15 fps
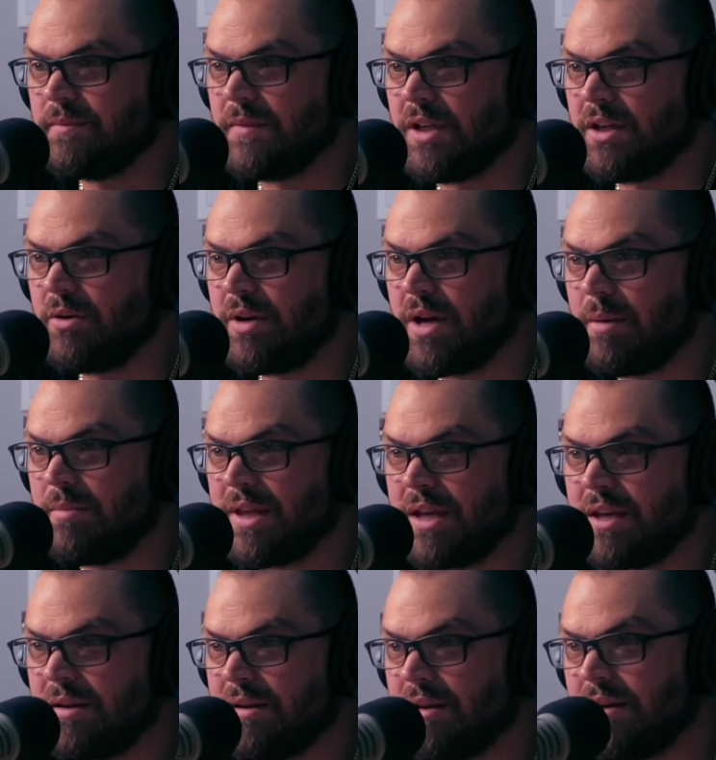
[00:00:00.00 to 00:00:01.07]
You know, now I'm
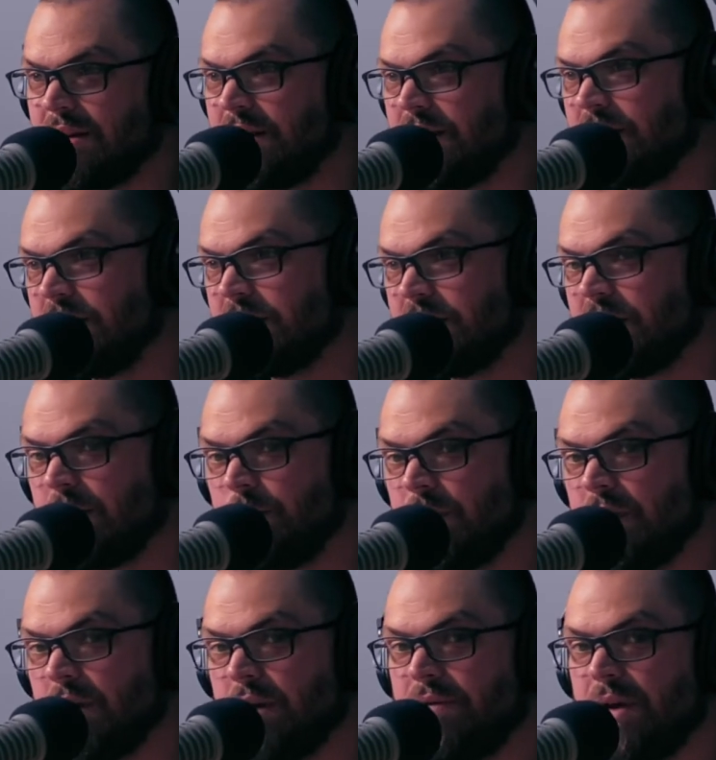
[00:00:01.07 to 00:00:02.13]
thinking instead of
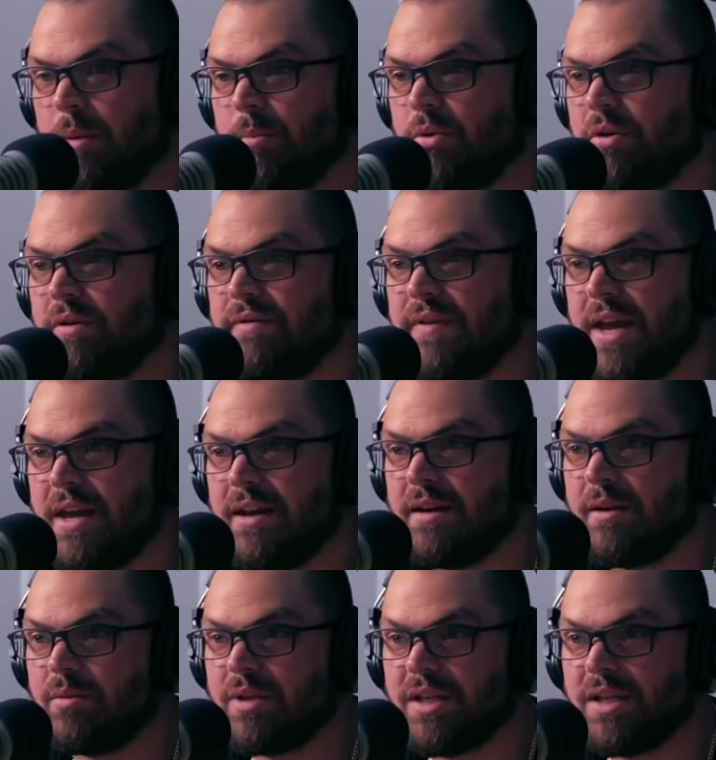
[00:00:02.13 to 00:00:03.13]
event per event,